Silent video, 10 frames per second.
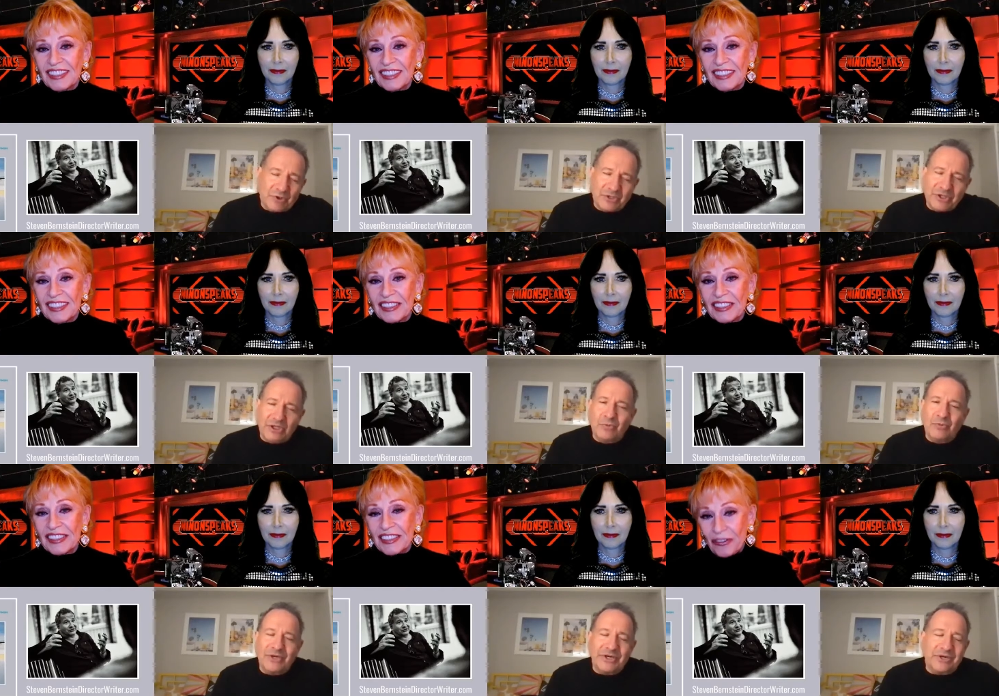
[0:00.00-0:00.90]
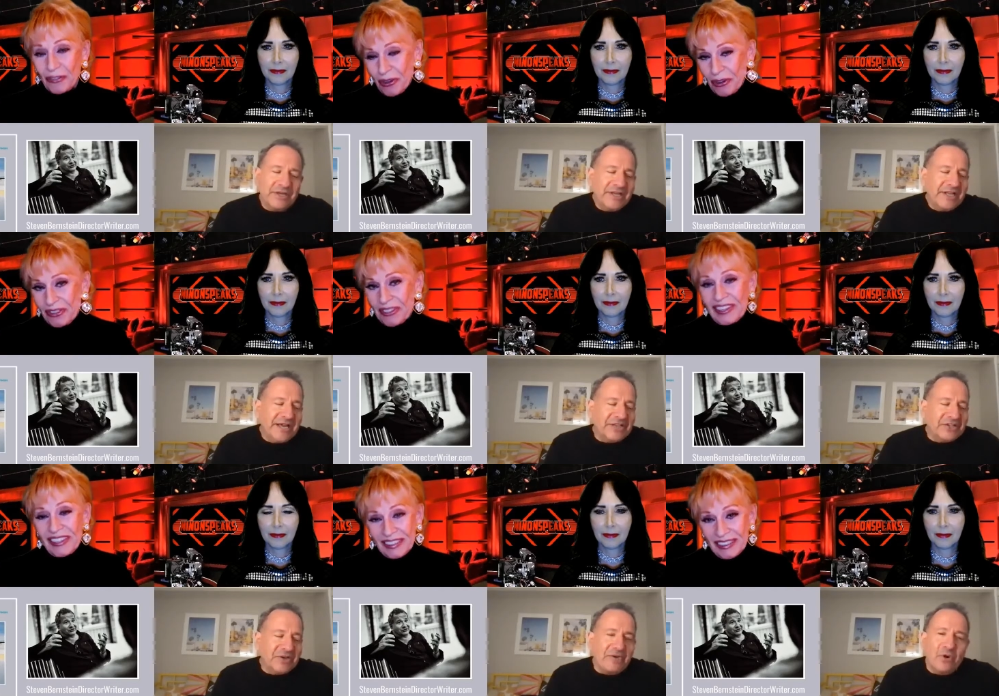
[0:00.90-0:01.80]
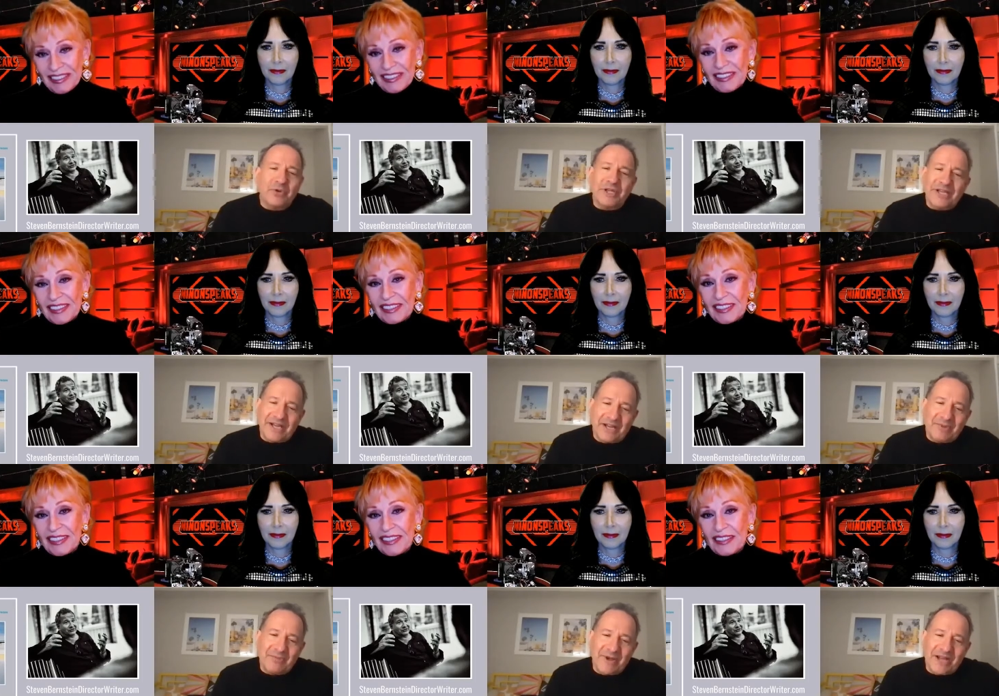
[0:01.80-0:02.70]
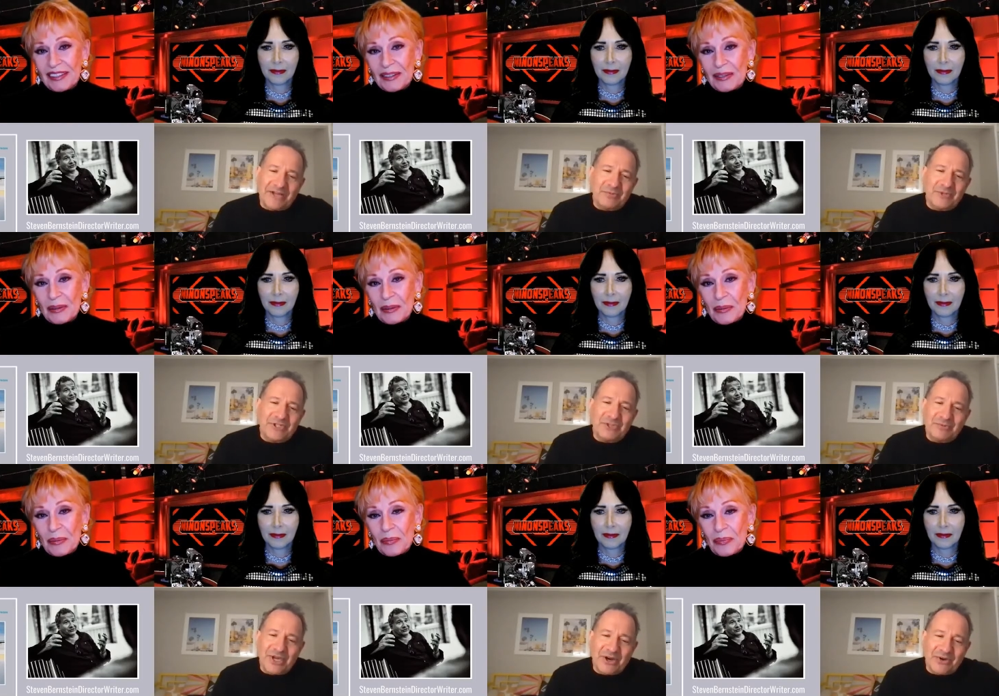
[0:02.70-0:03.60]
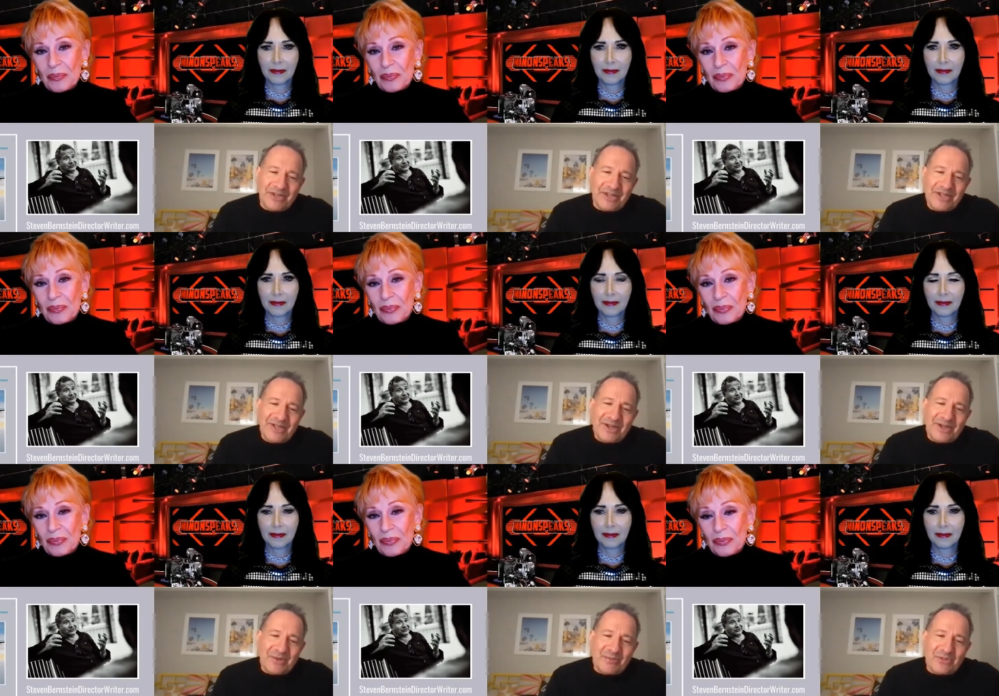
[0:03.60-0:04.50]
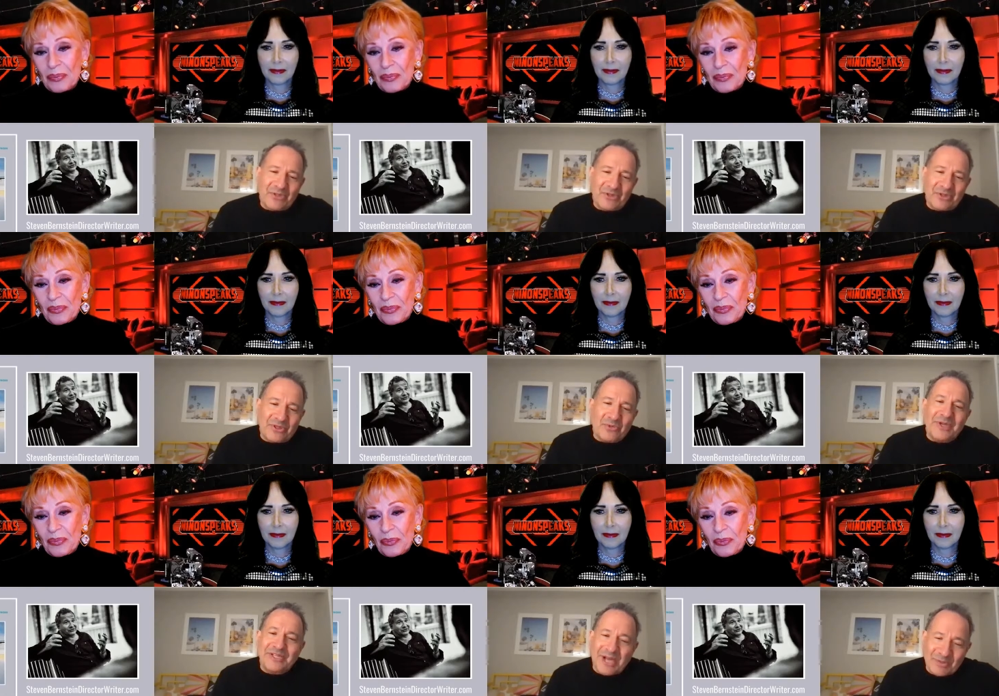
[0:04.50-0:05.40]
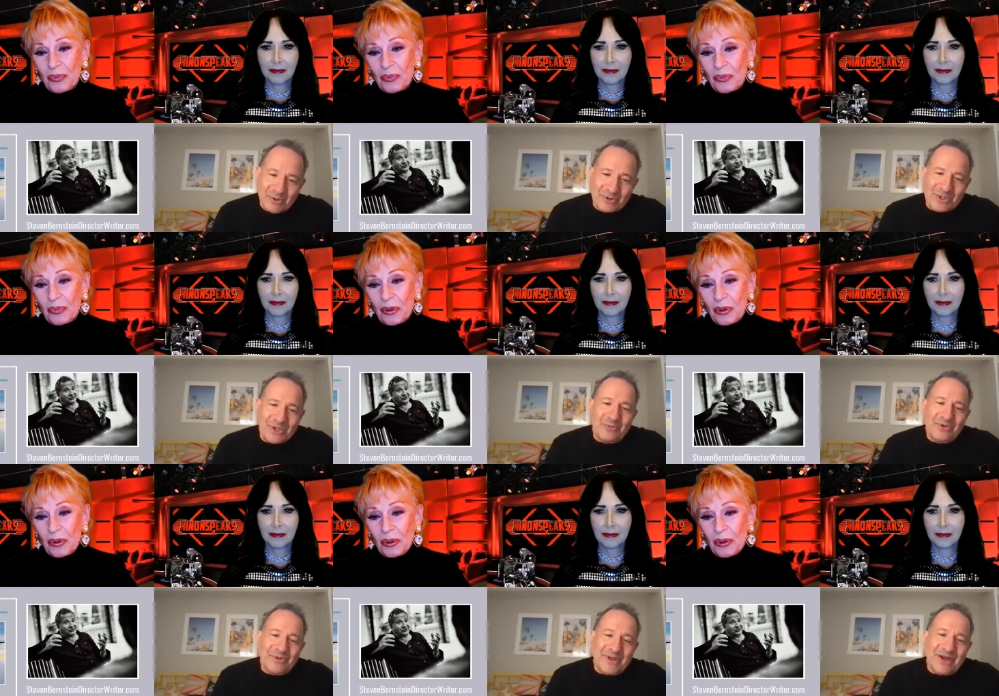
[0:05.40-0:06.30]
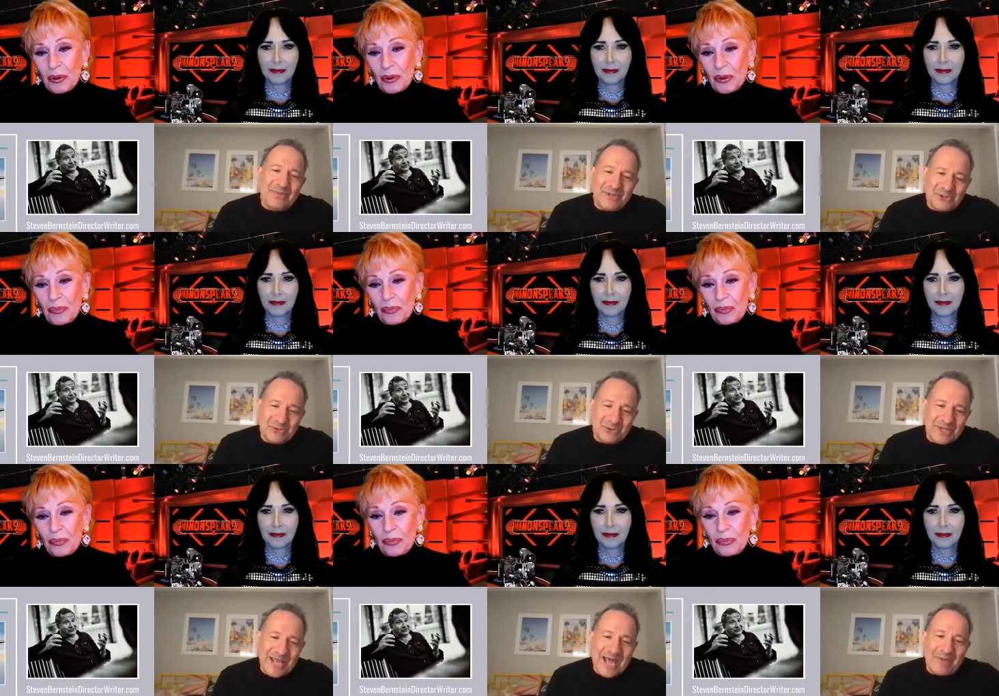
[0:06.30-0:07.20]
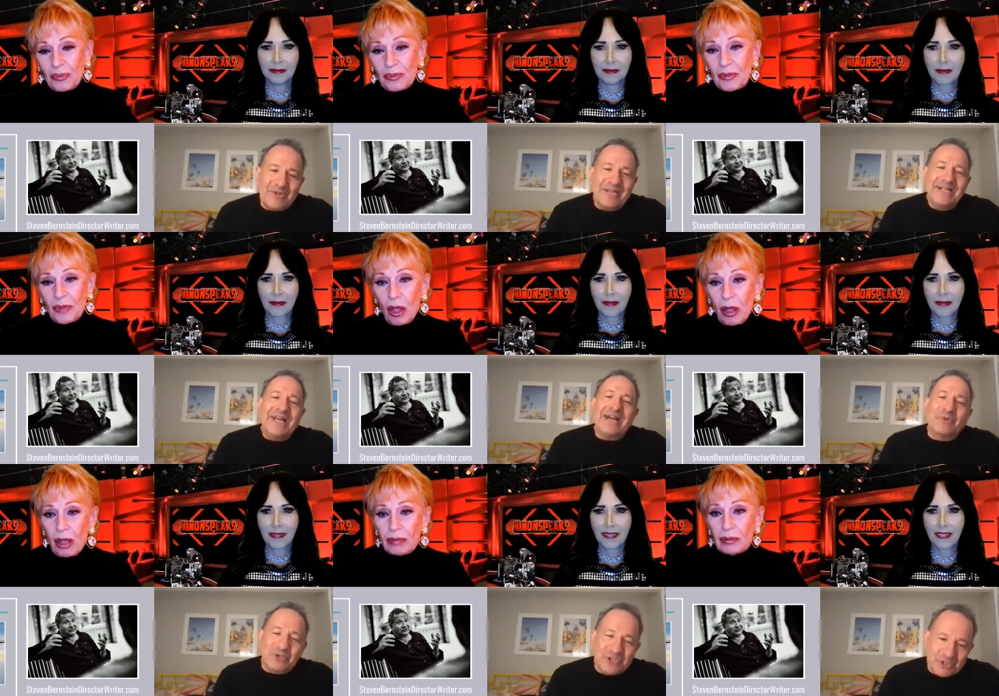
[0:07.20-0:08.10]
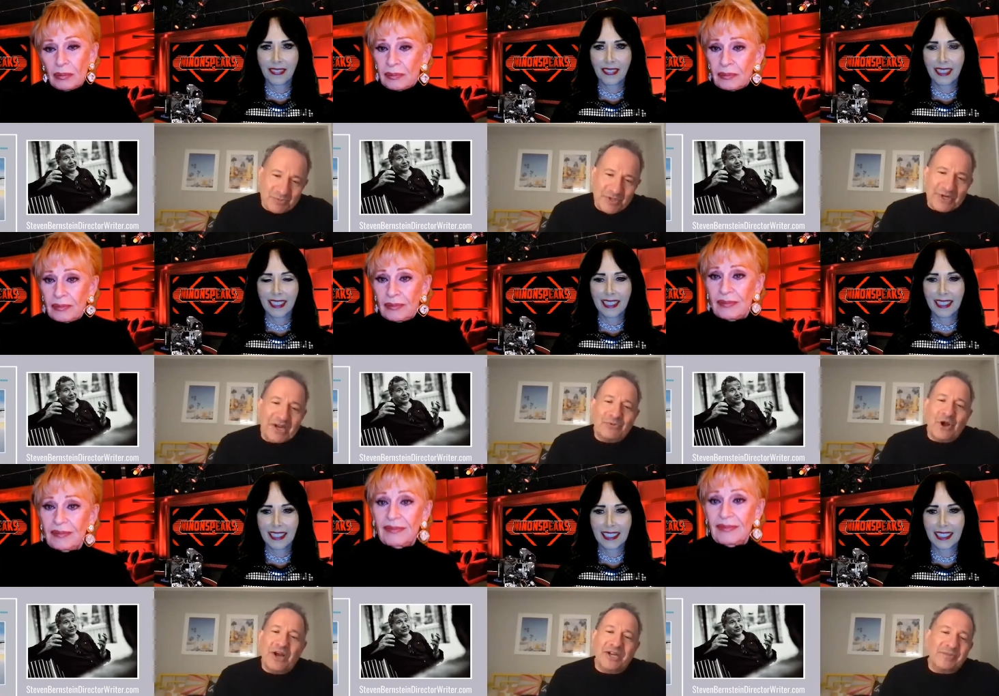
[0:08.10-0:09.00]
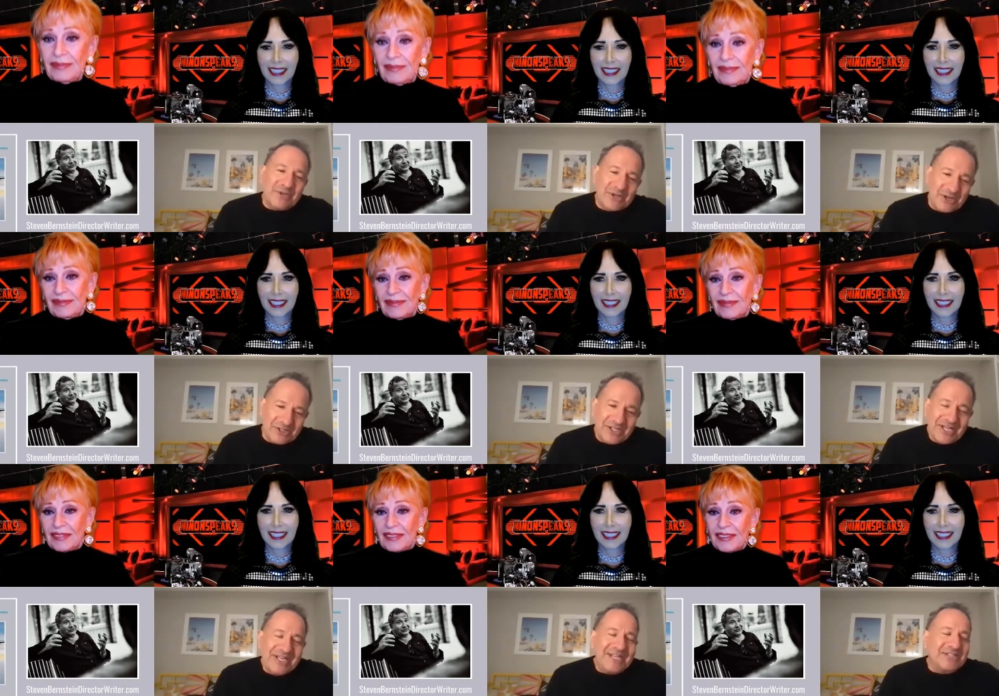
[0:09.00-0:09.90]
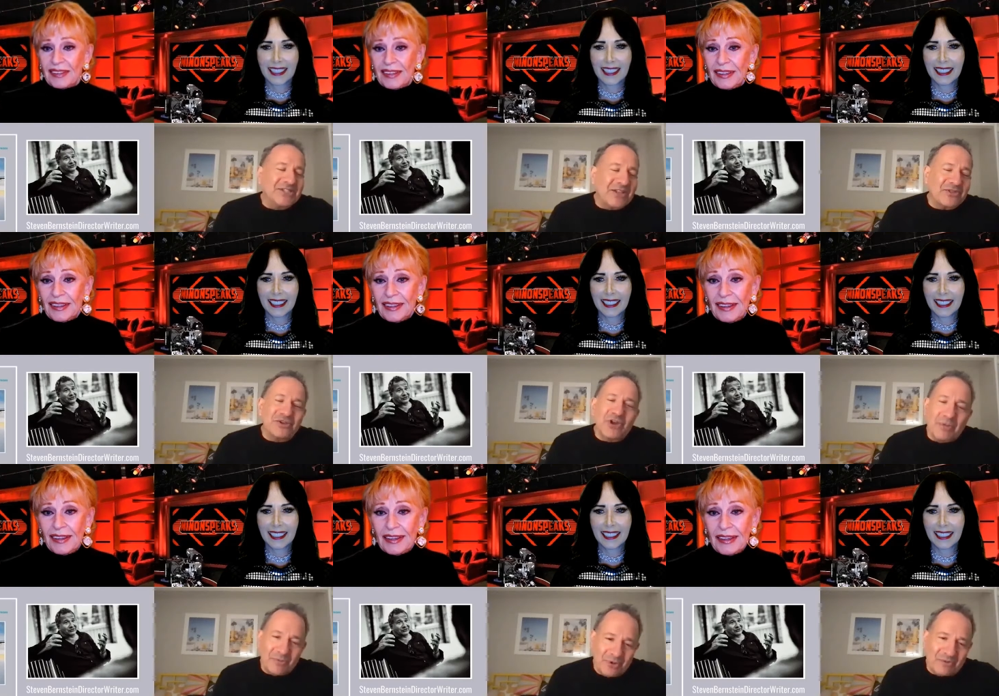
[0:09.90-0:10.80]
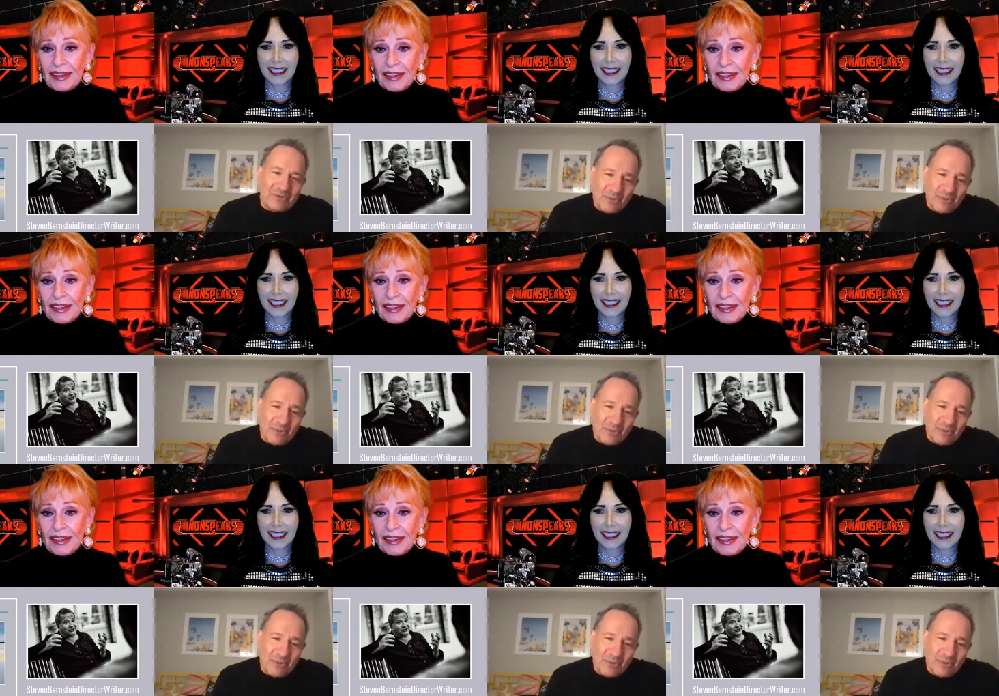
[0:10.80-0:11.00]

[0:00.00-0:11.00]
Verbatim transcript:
Speaker 1: Golden Globe winner. And, and if only um, I could be Jim Carrey um, three time Golden Globe winner, then I'd be truly happy. And of course, he's being ironic because it's not the number of